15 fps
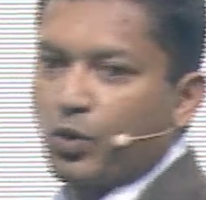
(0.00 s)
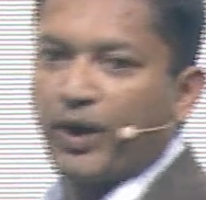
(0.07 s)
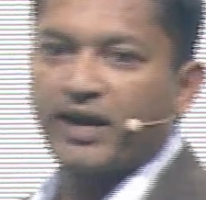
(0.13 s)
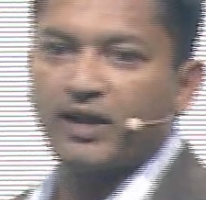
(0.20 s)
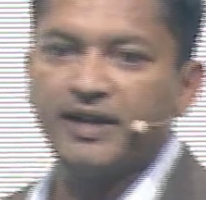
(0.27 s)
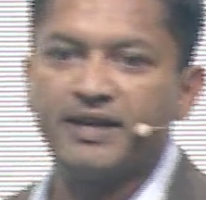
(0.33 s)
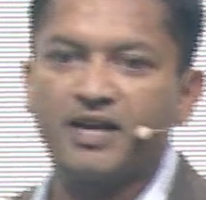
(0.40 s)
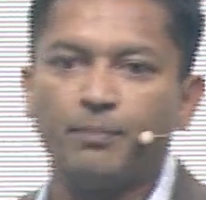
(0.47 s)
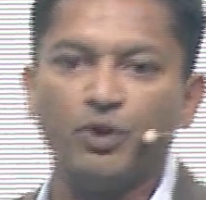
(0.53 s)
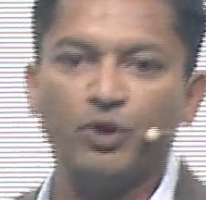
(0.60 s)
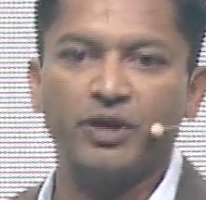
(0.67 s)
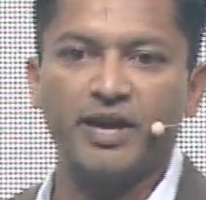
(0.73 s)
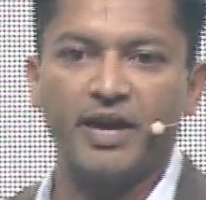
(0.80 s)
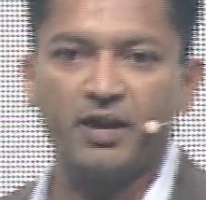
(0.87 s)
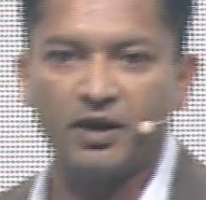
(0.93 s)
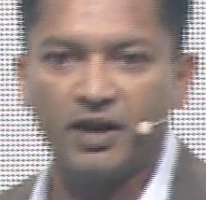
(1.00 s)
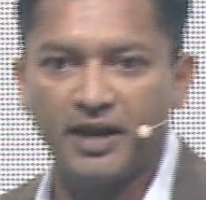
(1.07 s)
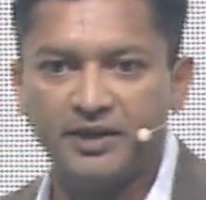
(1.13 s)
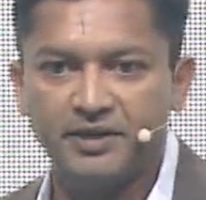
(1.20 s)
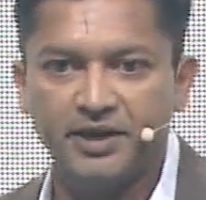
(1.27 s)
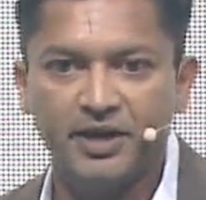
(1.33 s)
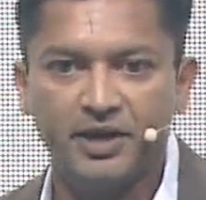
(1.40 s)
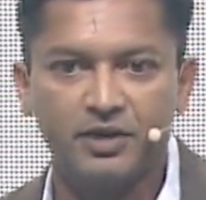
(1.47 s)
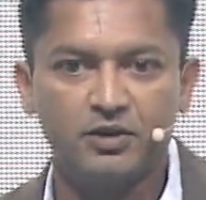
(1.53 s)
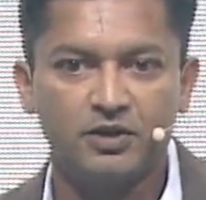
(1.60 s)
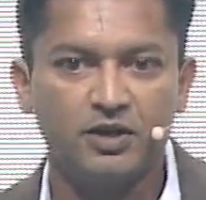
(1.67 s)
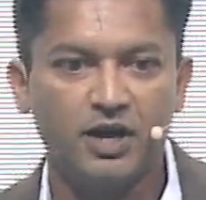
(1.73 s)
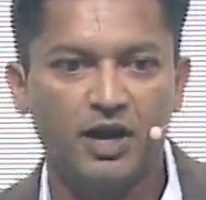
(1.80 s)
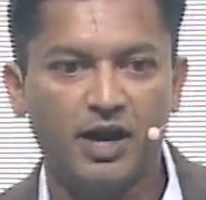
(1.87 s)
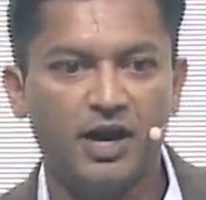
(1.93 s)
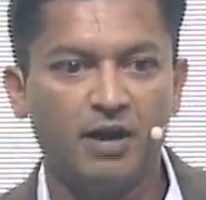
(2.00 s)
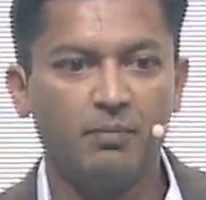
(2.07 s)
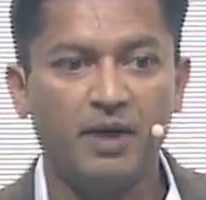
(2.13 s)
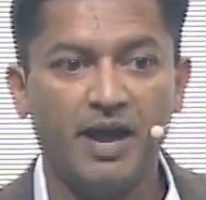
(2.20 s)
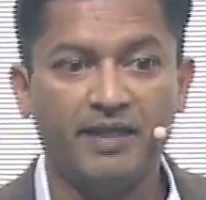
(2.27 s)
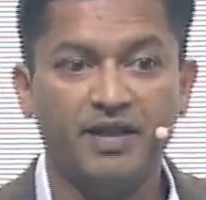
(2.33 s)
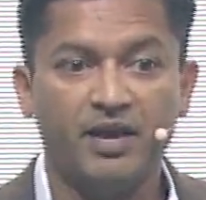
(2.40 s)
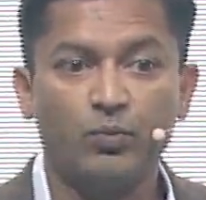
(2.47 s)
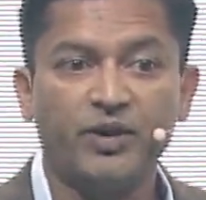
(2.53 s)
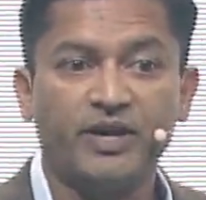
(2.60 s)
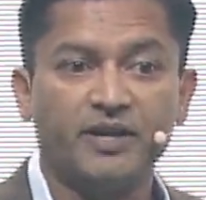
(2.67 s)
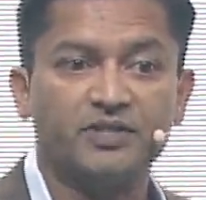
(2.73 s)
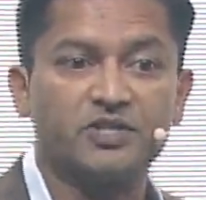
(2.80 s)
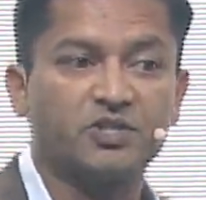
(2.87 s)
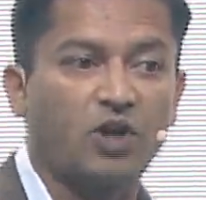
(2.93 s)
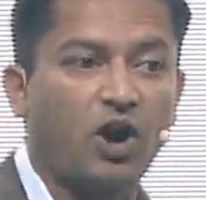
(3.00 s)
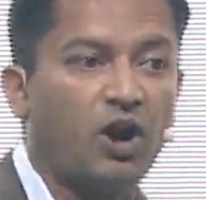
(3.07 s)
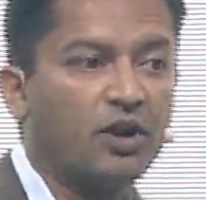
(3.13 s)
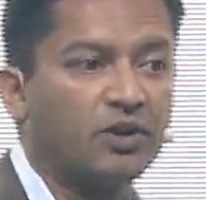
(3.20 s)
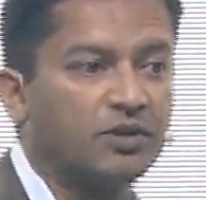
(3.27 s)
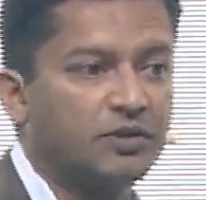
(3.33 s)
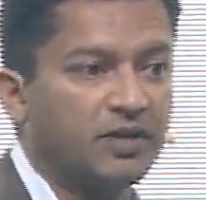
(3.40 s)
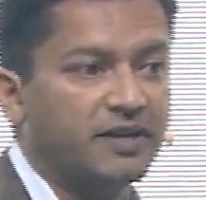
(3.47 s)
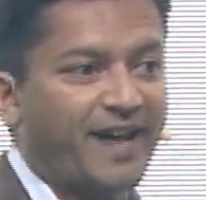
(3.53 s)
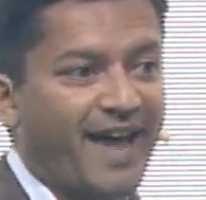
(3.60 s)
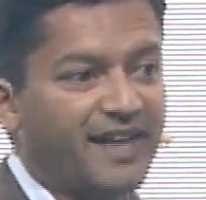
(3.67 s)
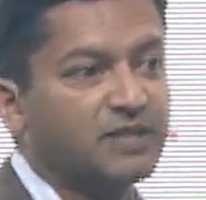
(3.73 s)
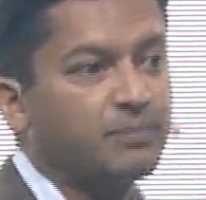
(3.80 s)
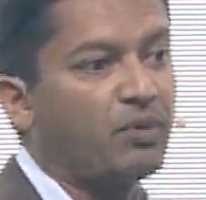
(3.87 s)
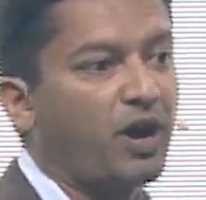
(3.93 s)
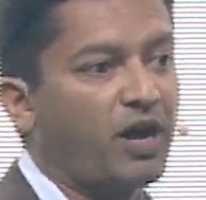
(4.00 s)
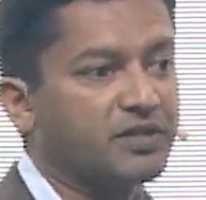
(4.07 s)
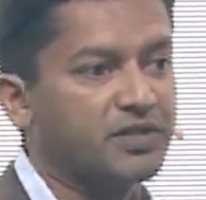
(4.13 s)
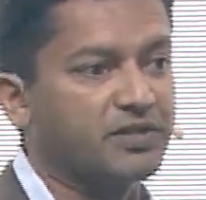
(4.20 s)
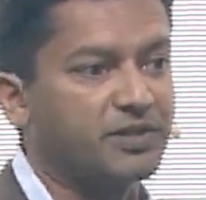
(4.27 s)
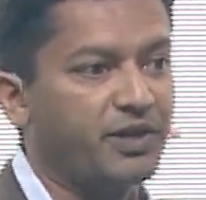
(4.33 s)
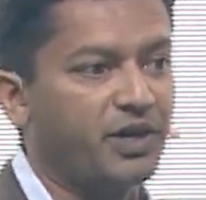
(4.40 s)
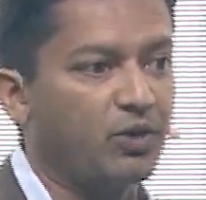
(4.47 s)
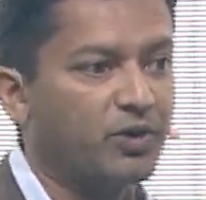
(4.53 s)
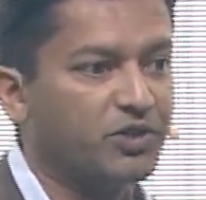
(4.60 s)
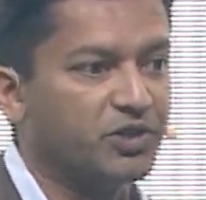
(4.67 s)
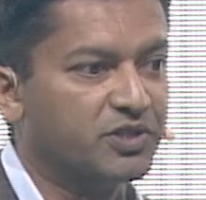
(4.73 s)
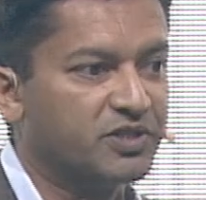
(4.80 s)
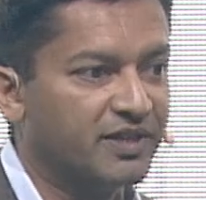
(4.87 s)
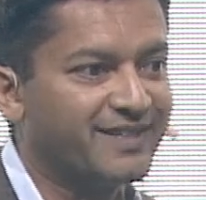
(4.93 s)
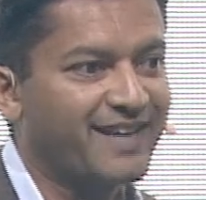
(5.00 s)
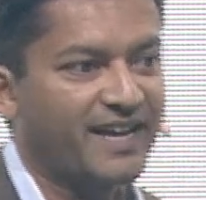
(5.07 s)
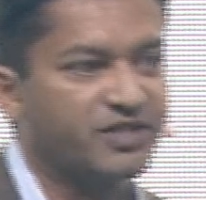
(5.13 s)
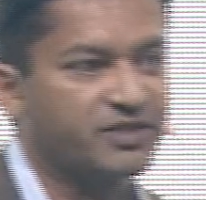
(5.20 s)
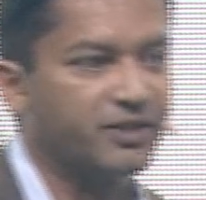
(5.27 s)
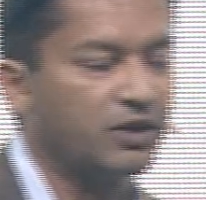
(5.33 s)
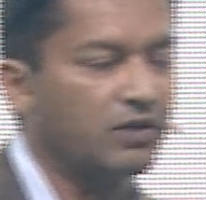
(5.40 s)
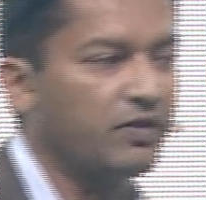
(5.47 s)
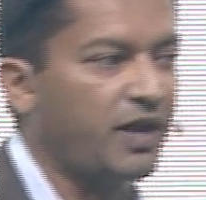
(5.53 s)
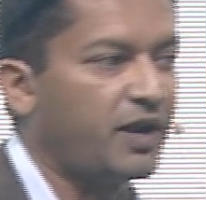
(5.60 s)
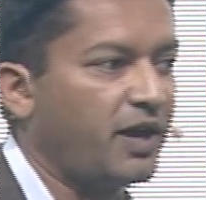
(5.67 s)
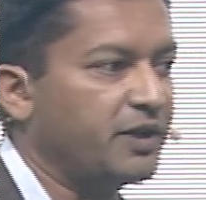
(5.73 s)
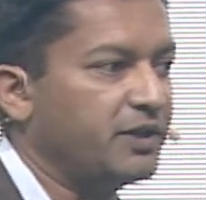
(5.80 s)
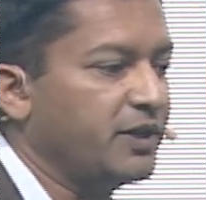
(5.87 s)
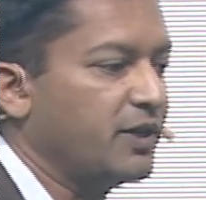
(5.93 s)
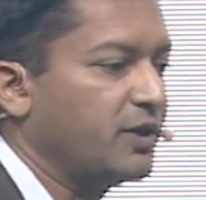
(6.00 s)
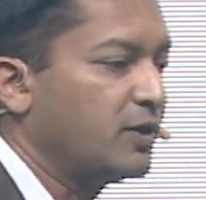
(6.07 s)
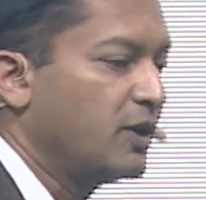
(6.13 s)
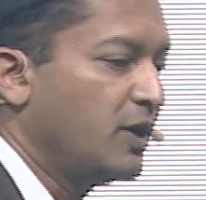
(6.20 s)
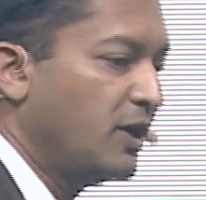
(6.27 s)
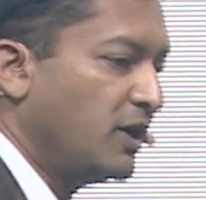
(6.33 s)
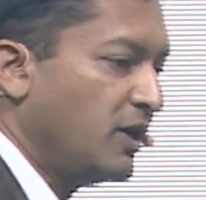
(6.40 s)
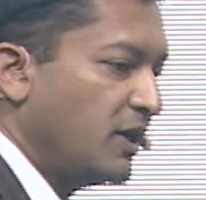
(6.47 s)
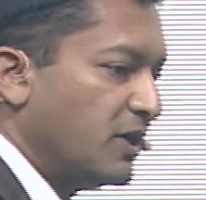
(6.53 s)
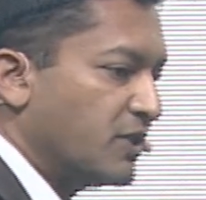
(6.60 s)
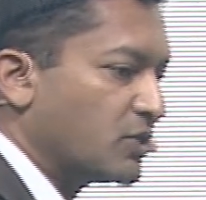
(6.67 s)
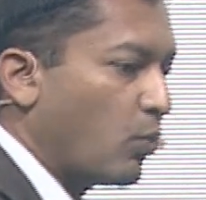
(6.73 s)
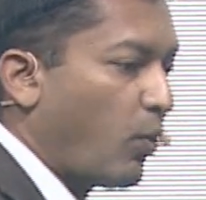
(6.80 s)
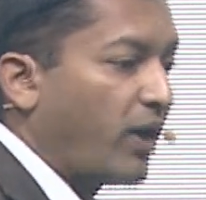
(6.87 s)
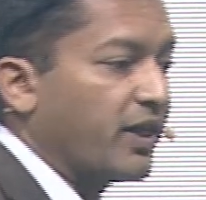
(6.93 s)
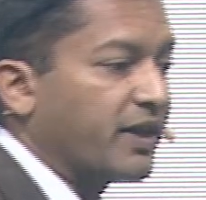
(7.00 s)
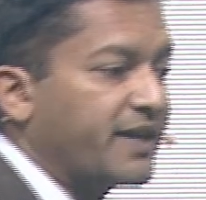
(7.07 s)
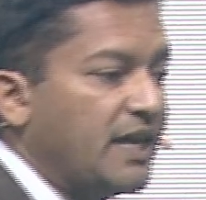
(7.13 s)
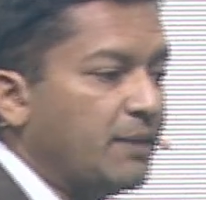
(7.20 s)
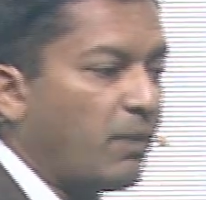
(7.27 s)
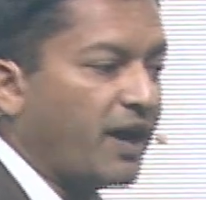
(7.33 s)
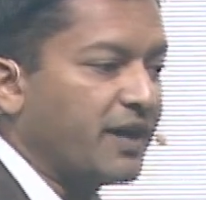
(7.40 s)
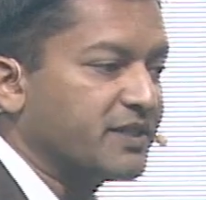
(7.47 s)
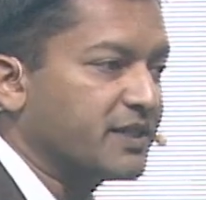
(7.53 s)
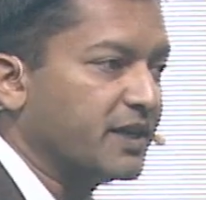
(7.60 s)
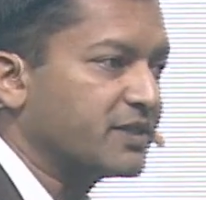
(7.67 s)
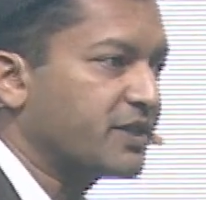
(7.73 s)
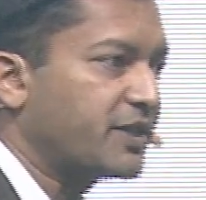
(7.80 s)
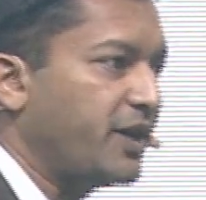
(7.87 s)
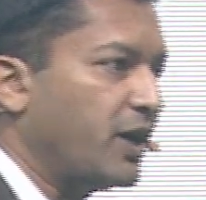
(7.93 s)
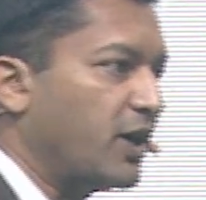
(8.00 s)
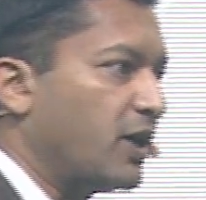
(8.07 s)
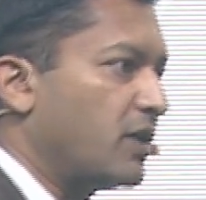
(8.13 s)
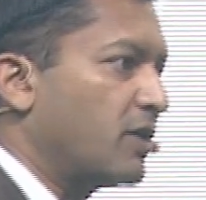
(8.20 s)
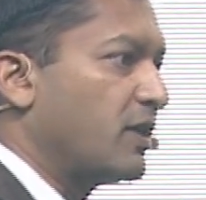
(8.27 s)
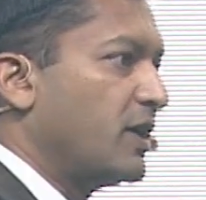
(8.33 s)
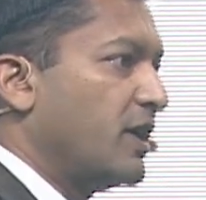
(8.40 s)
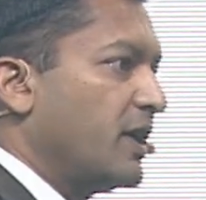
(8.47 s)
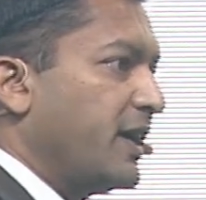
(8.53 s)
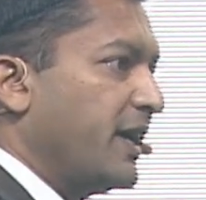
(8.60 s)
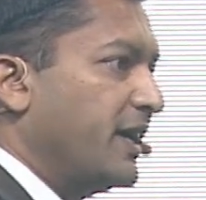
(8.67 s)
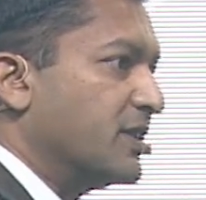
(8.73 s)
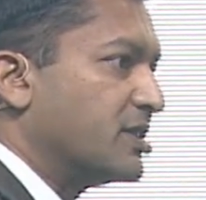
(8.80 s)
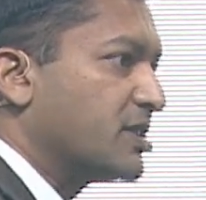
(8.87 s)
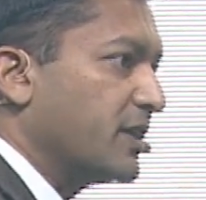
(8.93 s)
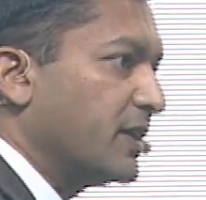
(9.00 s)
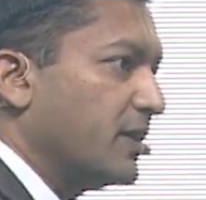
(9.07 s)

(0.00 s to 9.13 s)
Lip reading: quickly communicate an idea, and then we can start the next process here, which is the testing of that idea. So one of the key mindsets here is